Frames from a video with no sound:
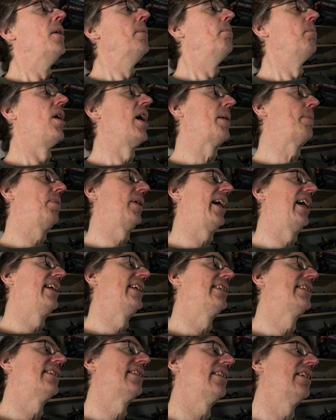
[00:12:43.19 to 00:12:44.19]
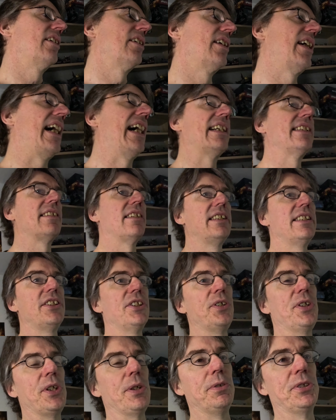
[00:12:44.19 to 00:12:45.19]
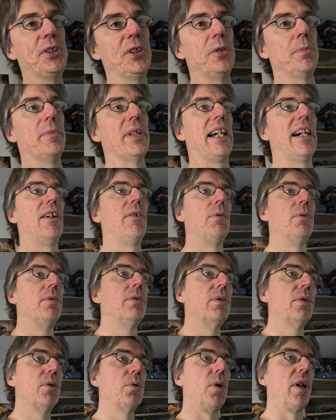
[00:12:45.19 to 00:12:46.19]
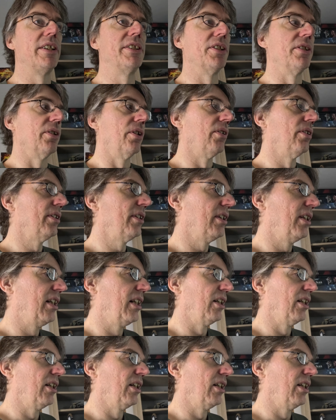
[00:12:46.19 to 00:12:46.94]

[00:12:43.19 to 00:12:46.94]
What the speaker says: My plan is, as I do YouTube now quite a lot,